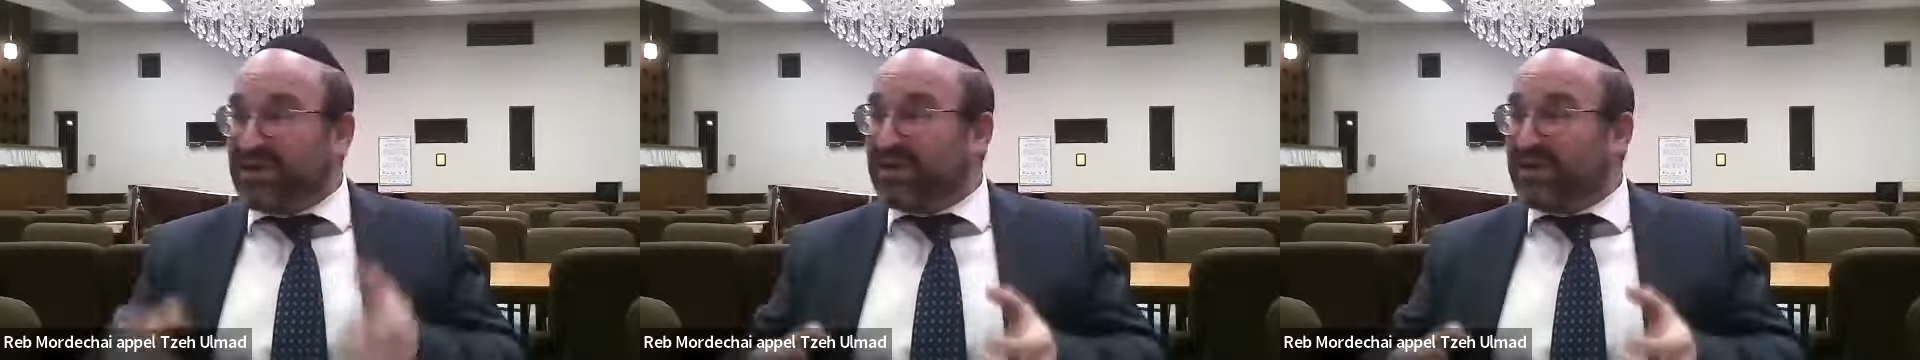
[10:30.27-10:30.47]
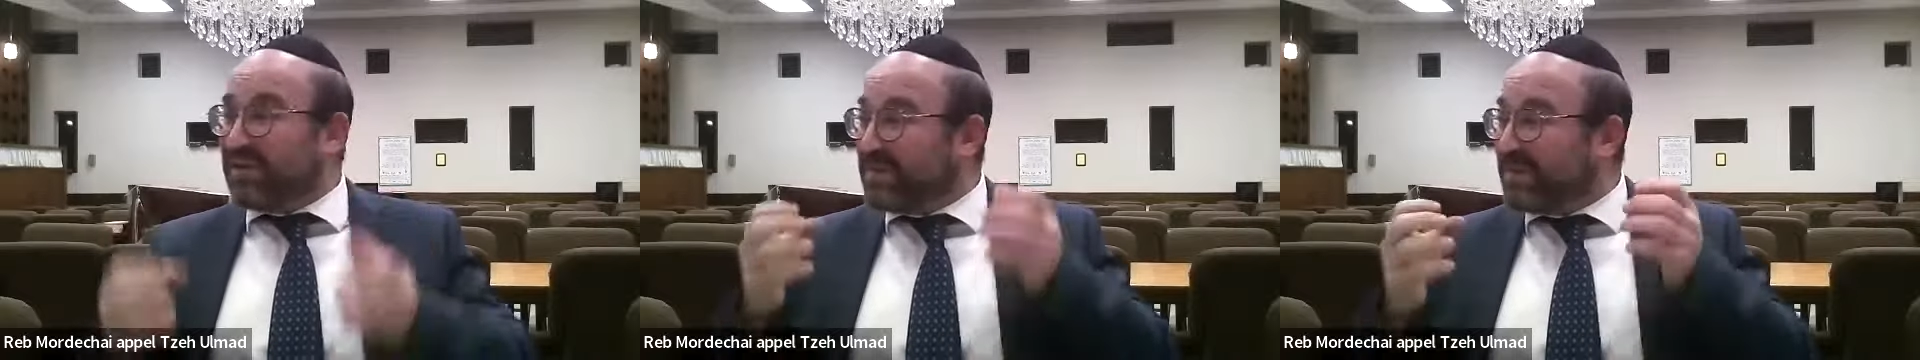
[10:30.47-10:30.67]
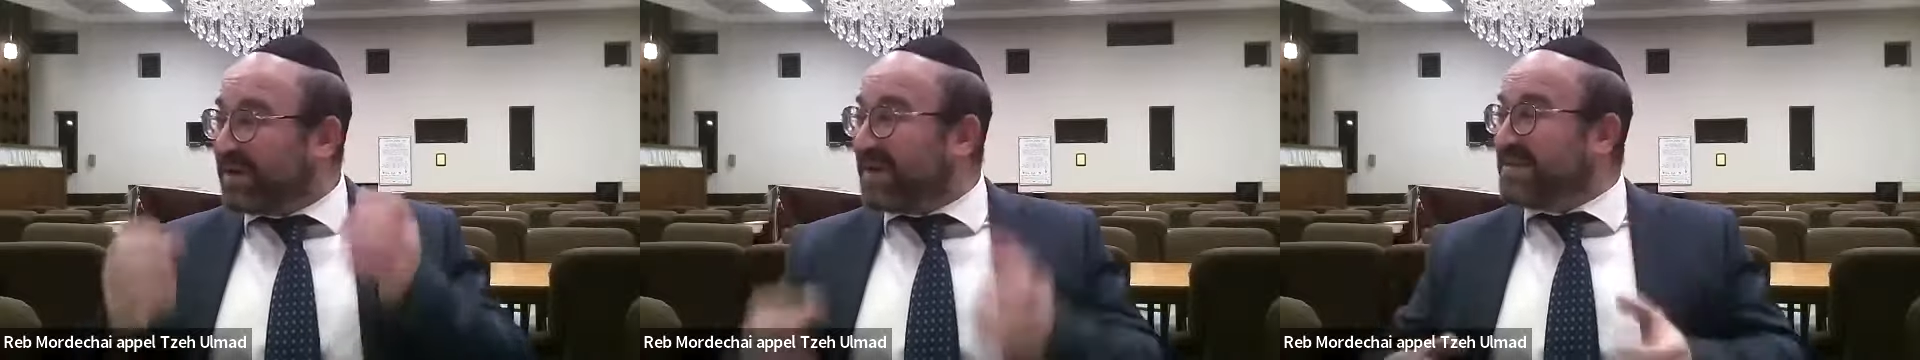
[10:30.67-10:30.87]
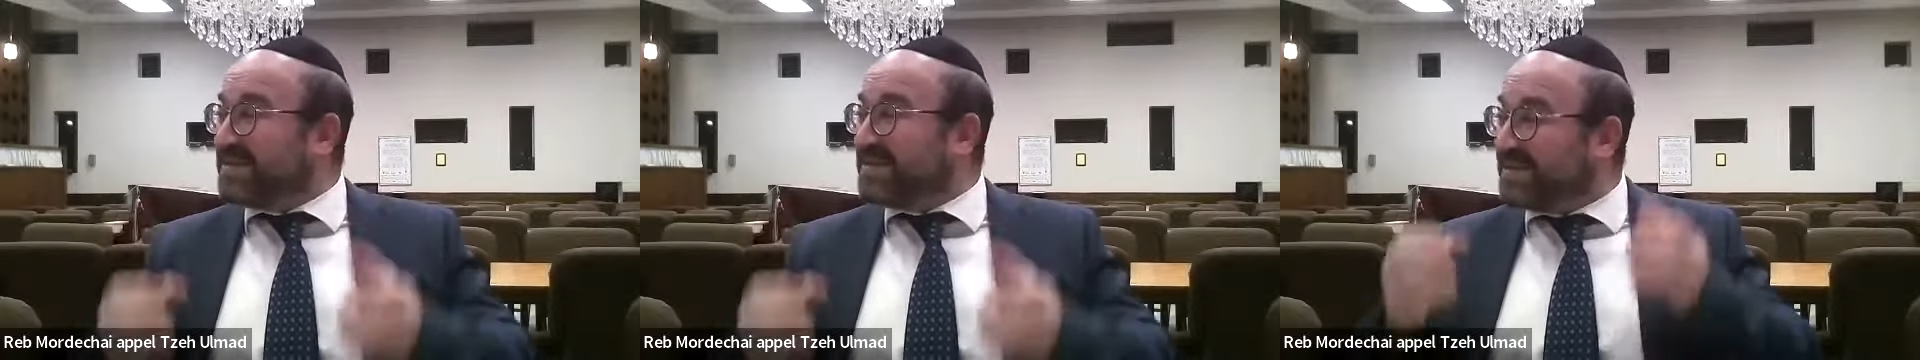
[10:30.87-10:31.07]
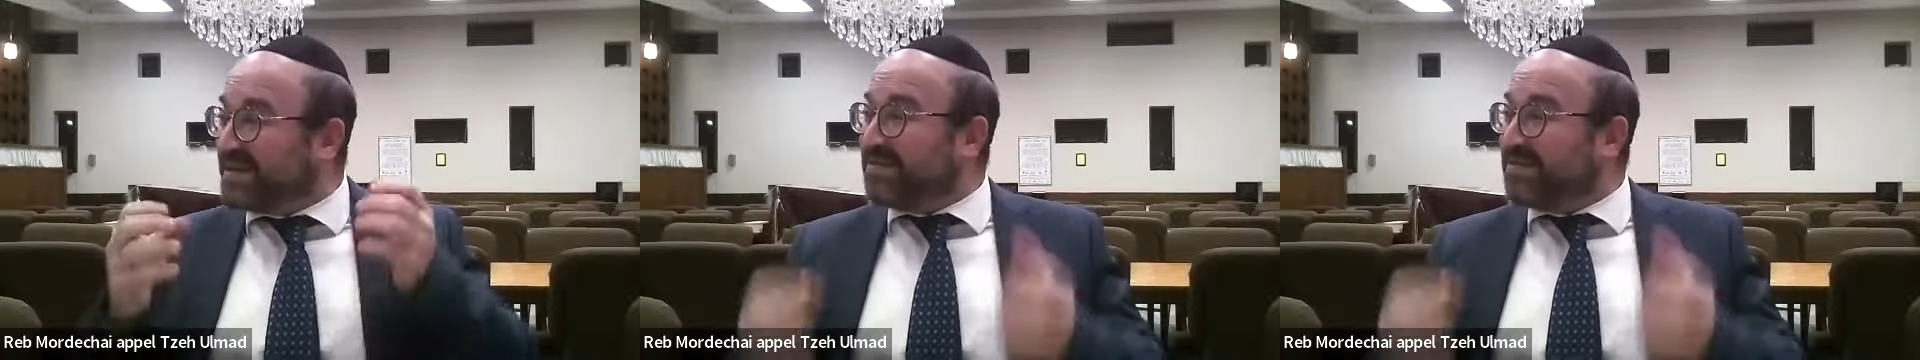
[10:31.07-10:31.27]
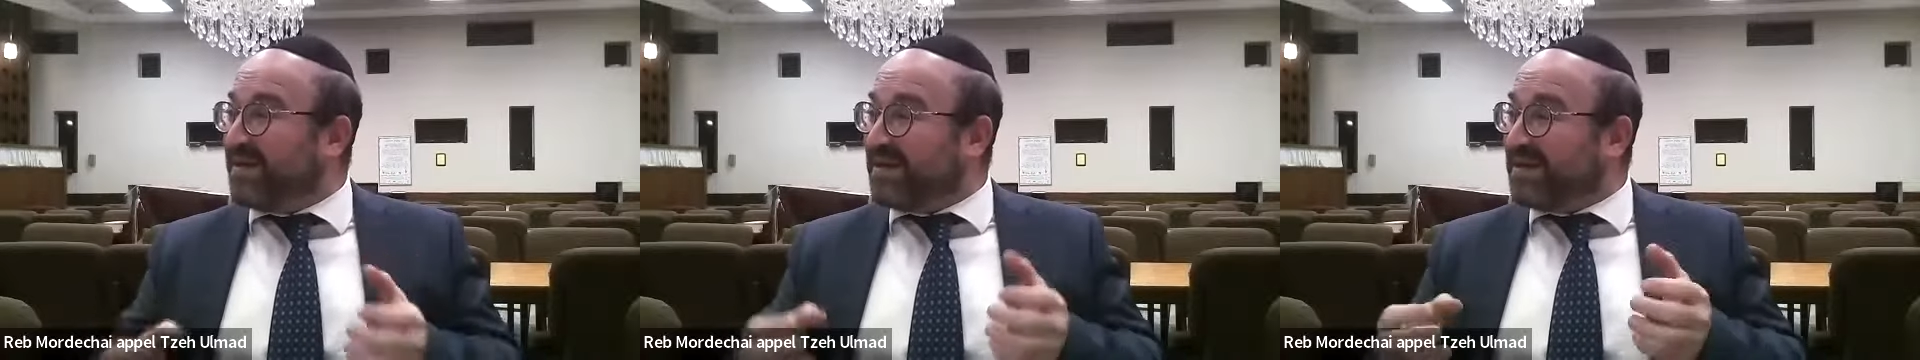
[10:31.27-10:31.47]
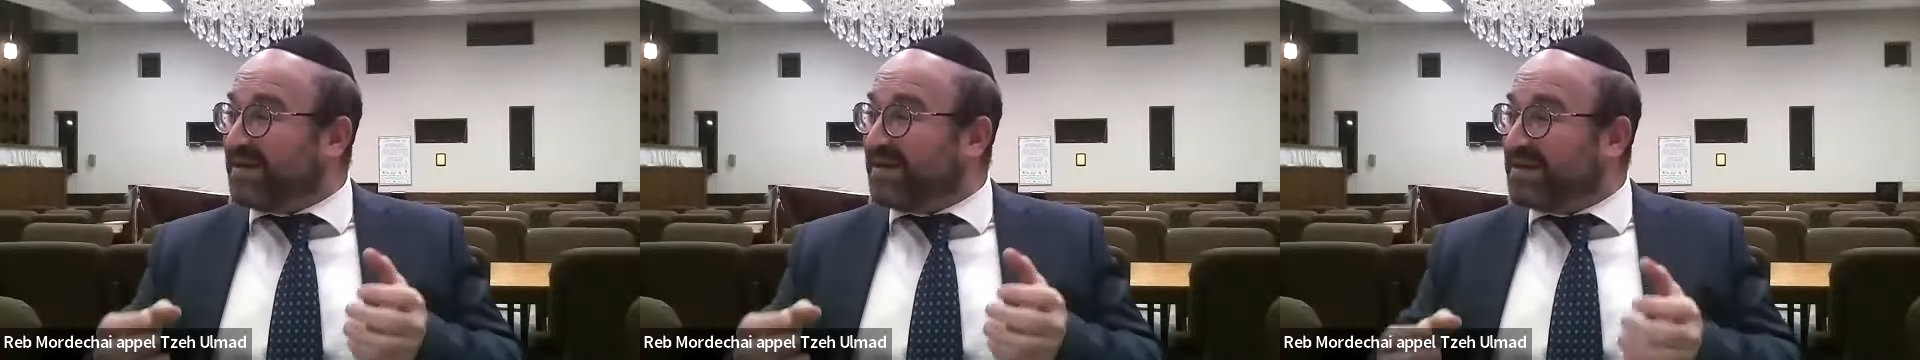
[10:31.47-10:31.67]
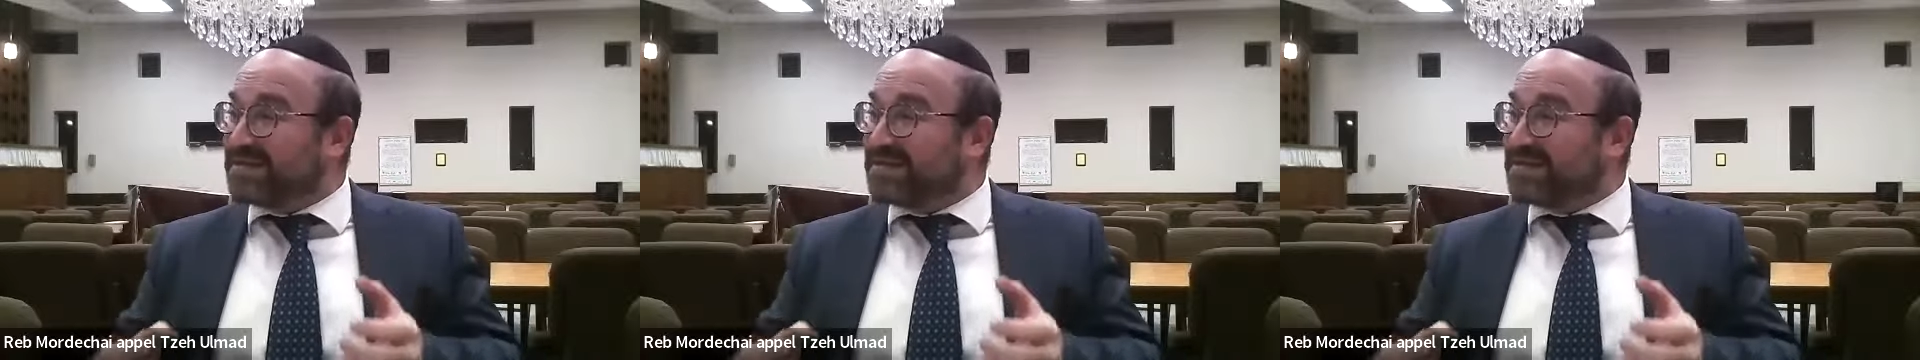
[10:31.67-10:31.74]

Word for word: Oilam Chesed Yibana.